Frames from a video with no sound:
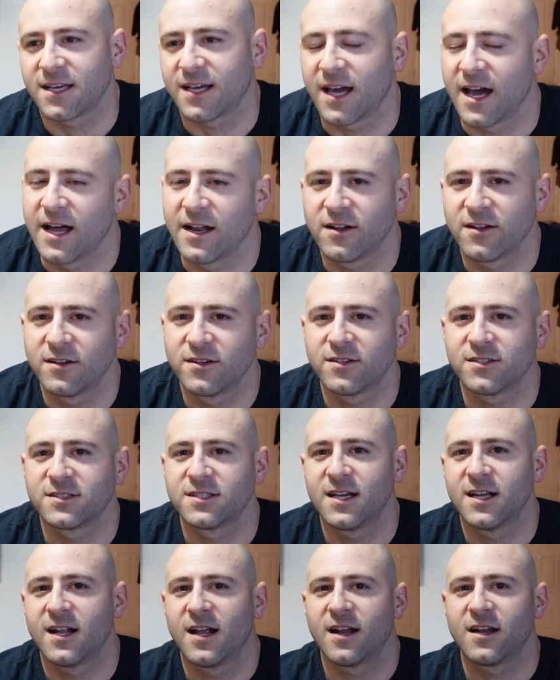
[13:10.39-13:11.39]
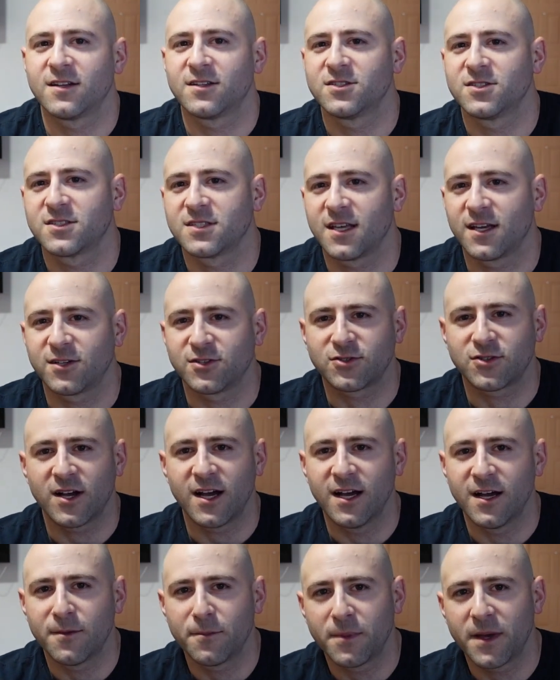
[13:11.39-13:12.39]
like, I don't understand how to just, like,
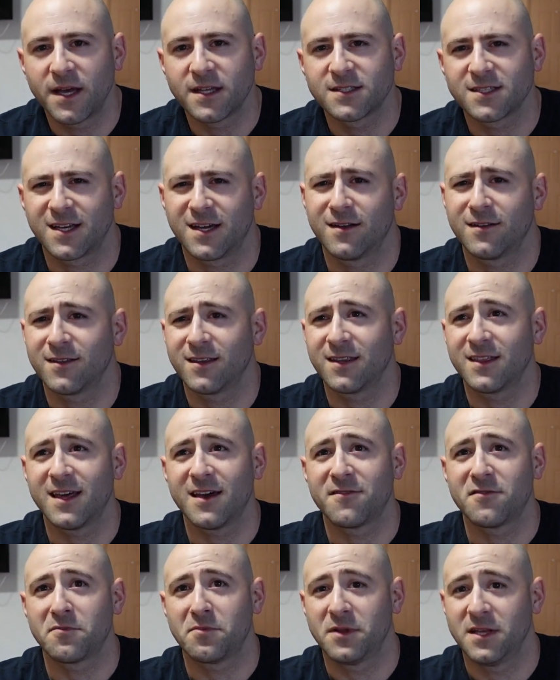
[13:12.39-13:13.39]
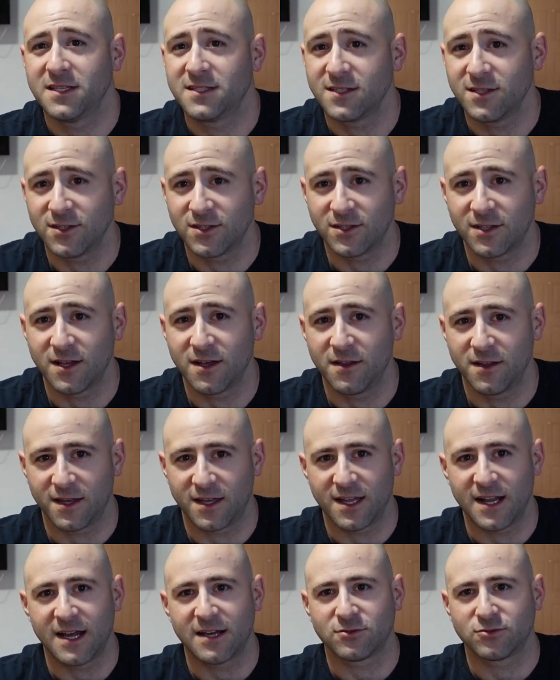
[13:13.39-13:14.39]
try on pants. Like, I don't think they have a place,
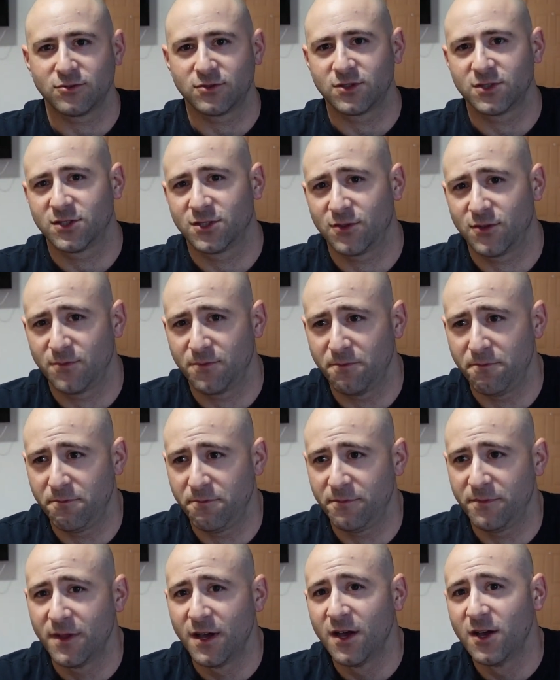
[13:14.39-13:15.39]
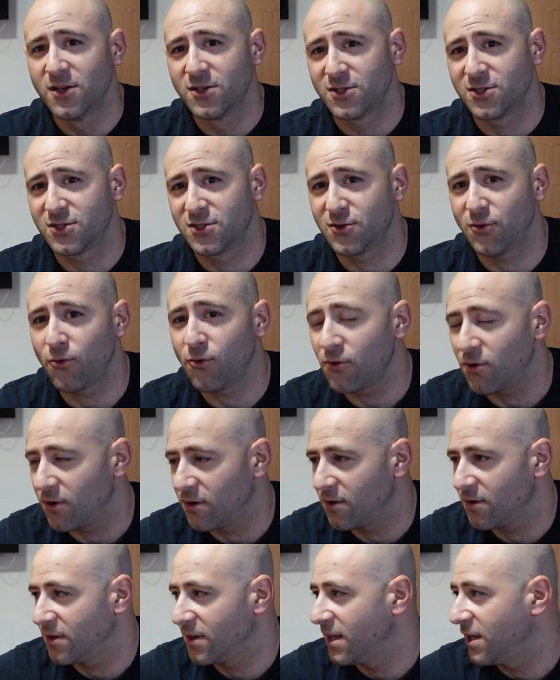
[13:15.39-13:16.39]
like, an actual
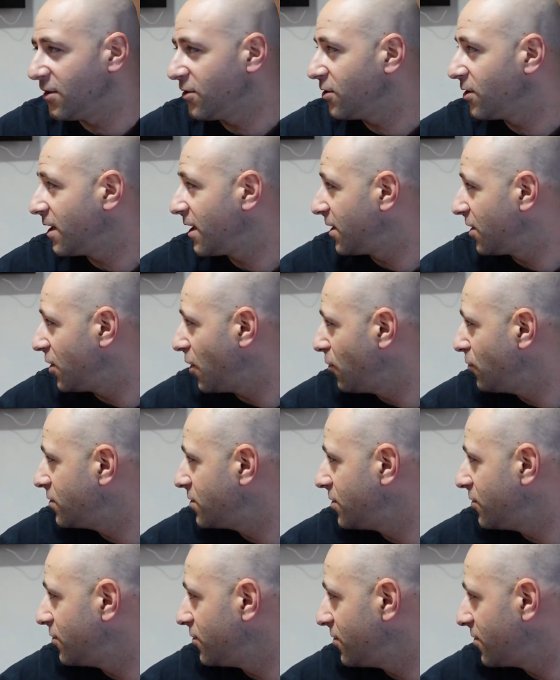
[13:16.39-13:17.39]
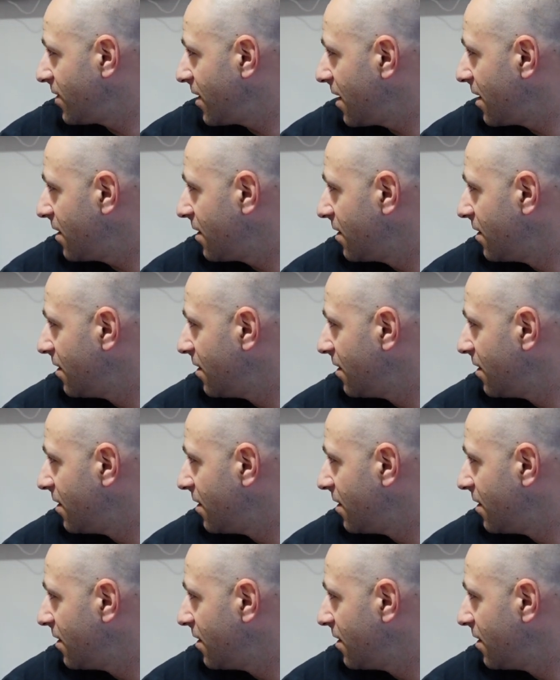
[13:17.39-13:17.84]
store that you can like go to, do they?